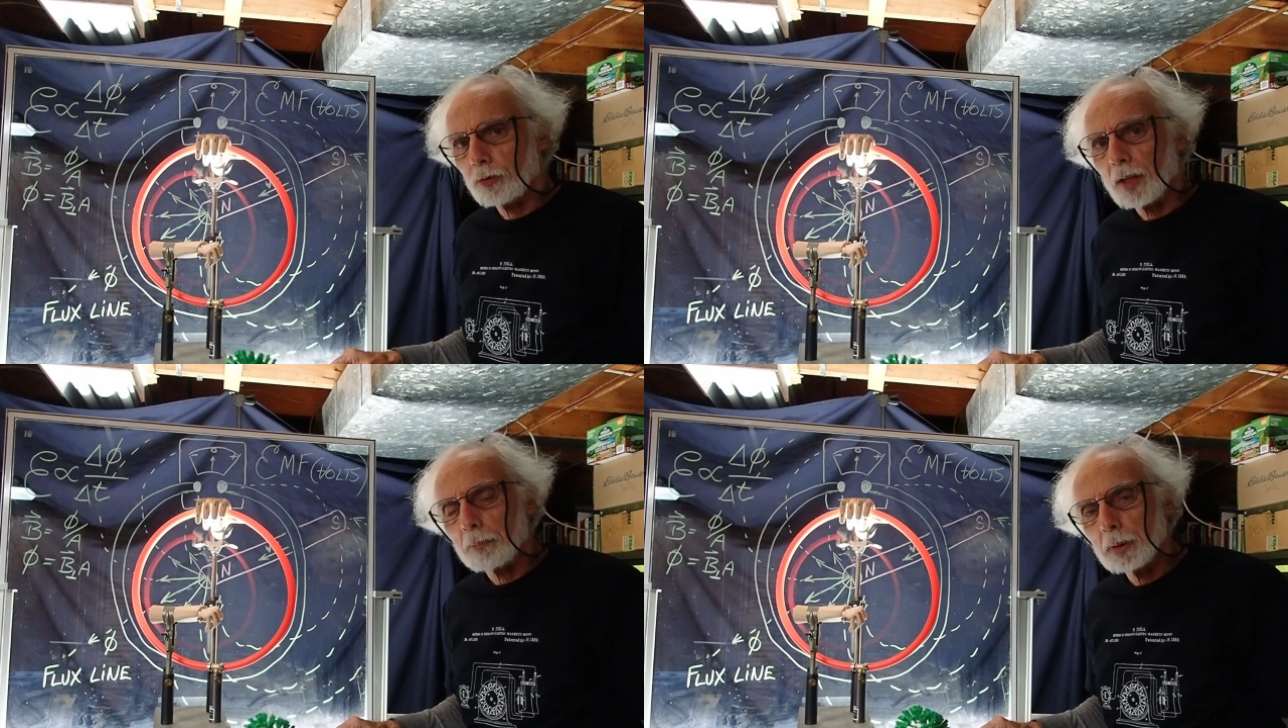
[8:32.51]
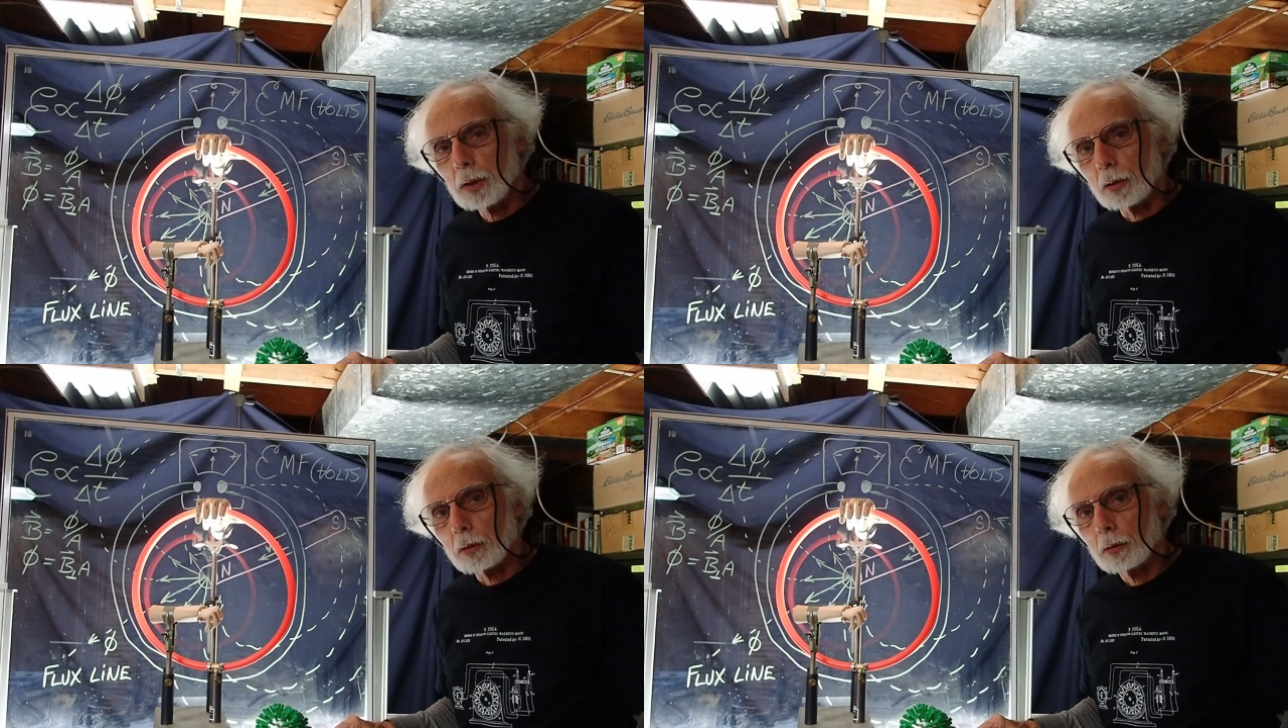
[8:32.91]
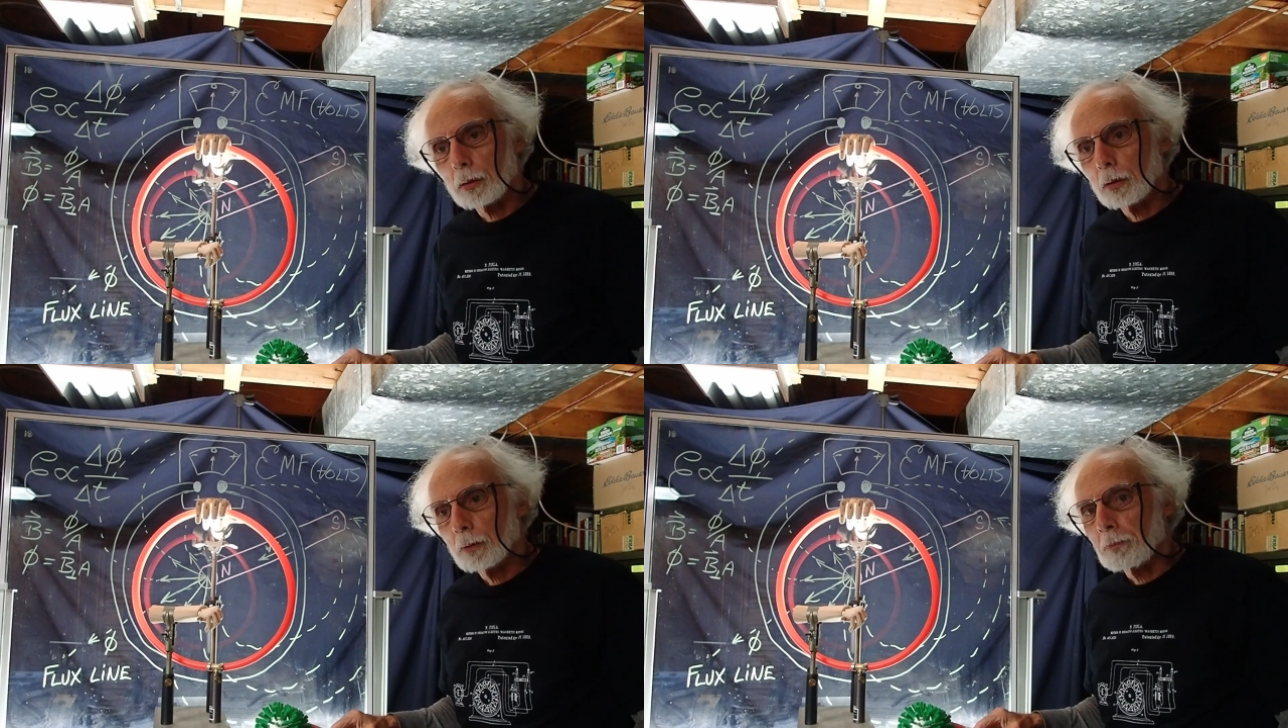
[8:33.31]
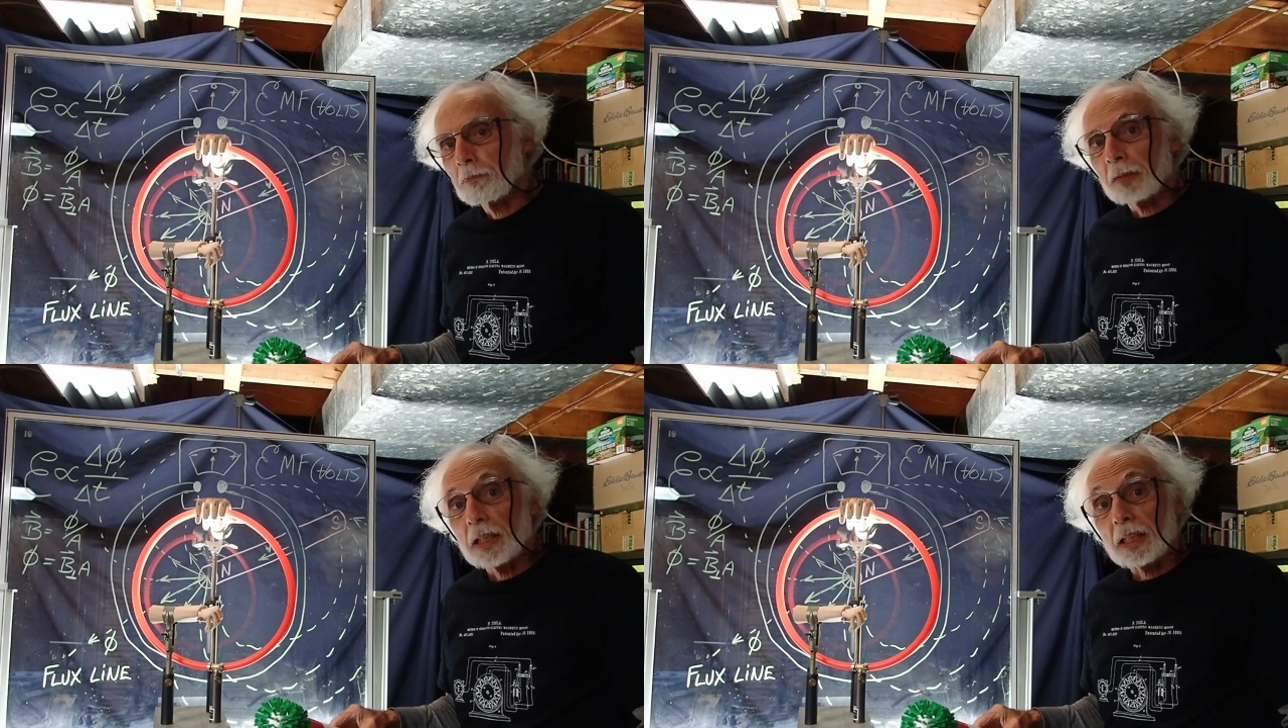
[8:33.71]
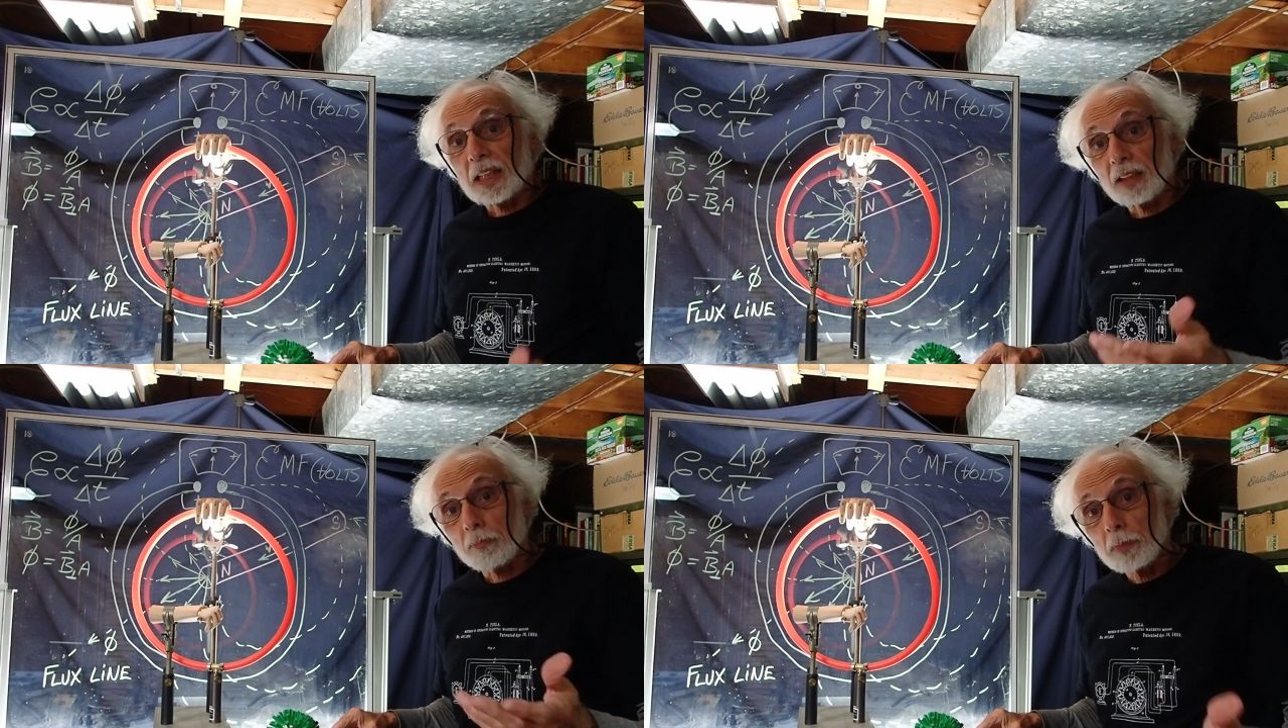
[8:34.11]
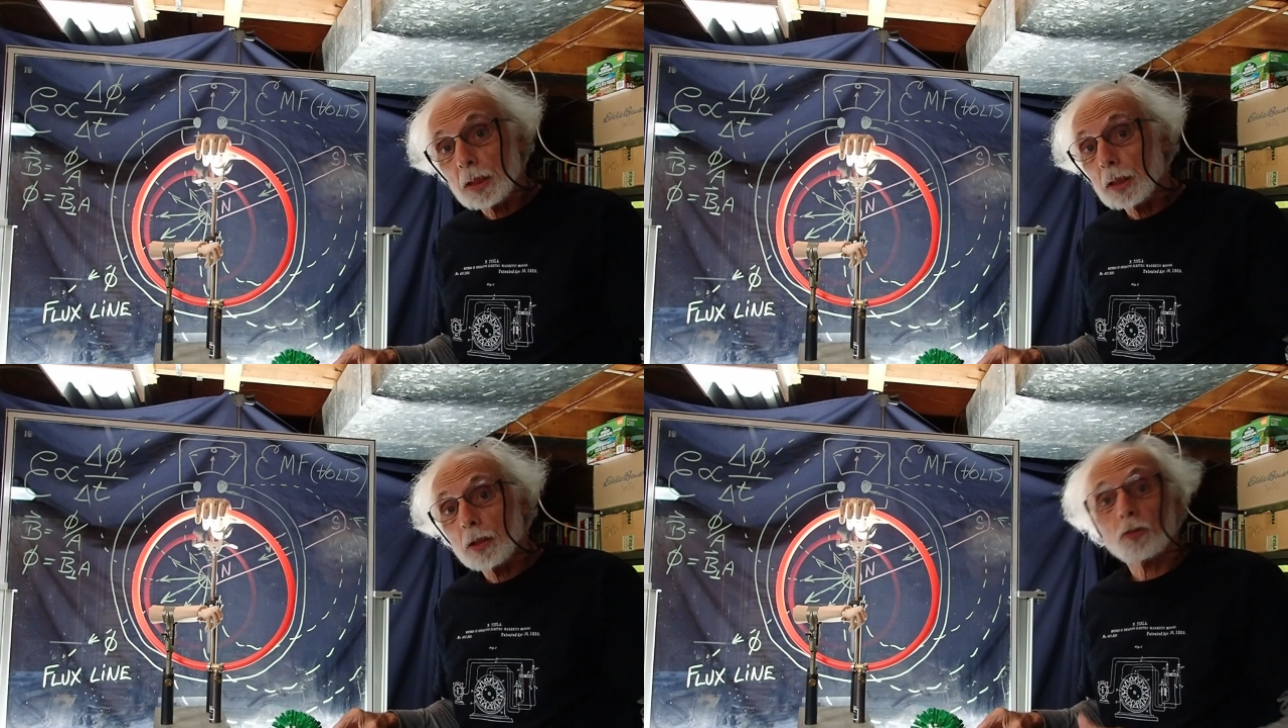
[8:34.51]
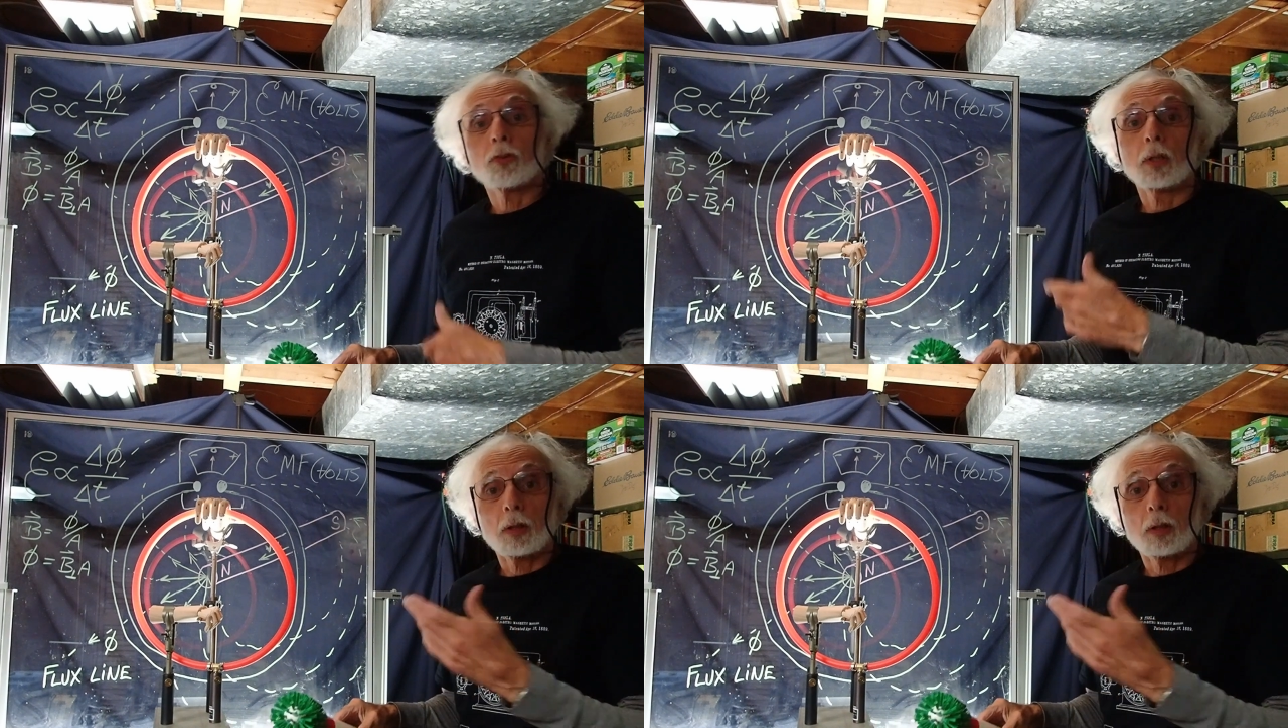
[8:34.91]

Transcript: does that mean? It means